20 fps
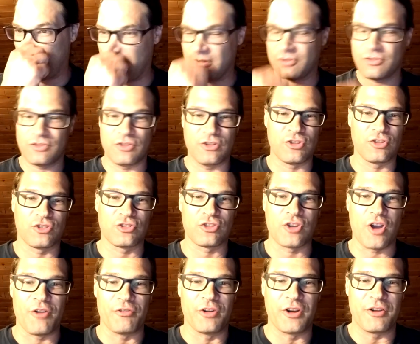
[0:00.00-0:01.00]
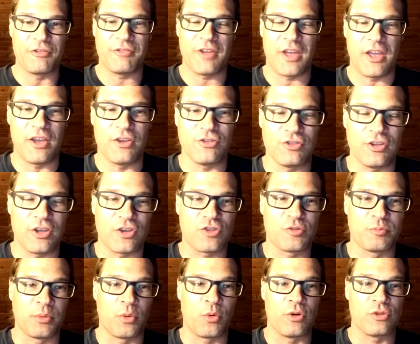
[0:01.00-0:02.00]
It's the discovery phase, the
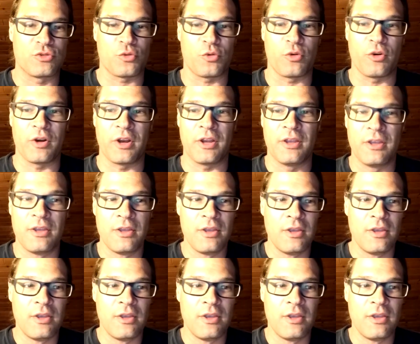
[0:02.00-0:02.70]
exploratory.